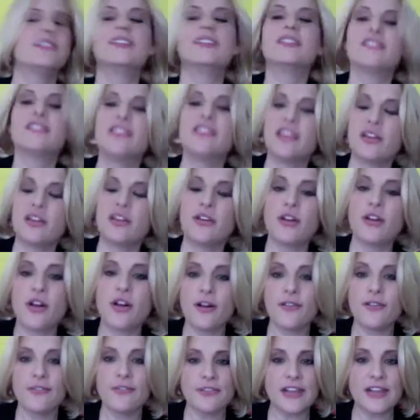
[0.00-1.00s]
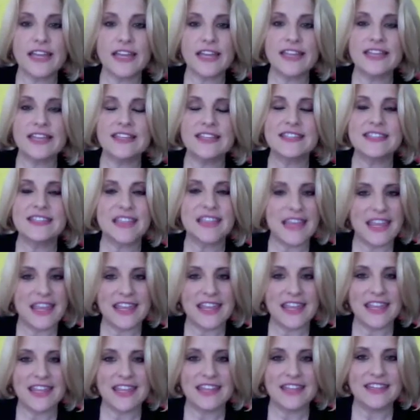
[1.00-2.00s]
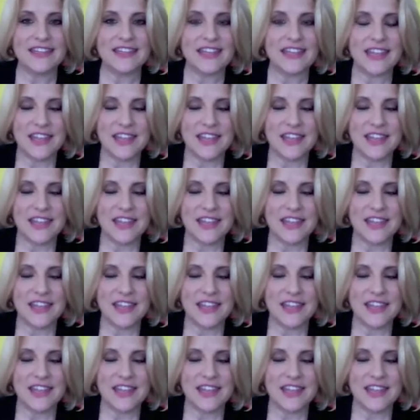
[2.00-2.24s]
they are all friends and